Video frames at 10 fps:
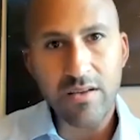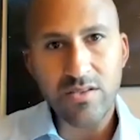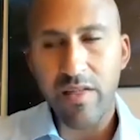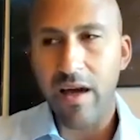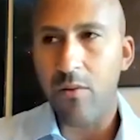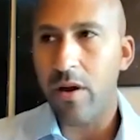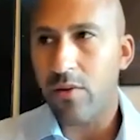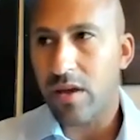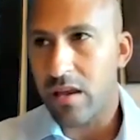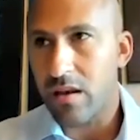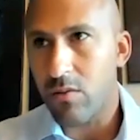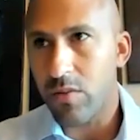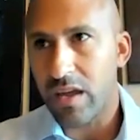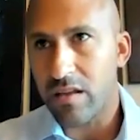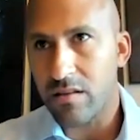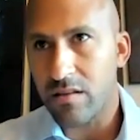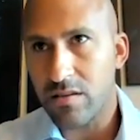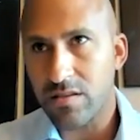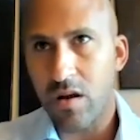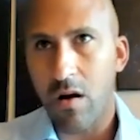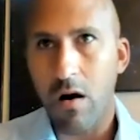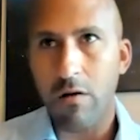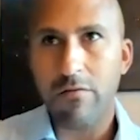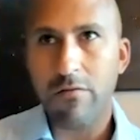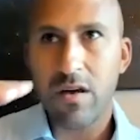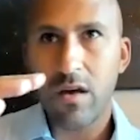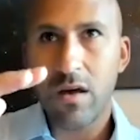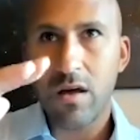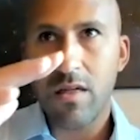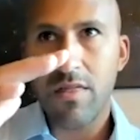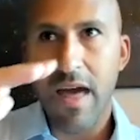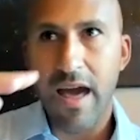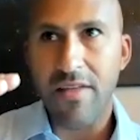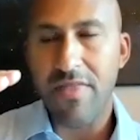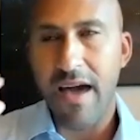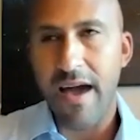So that way we can dissolve that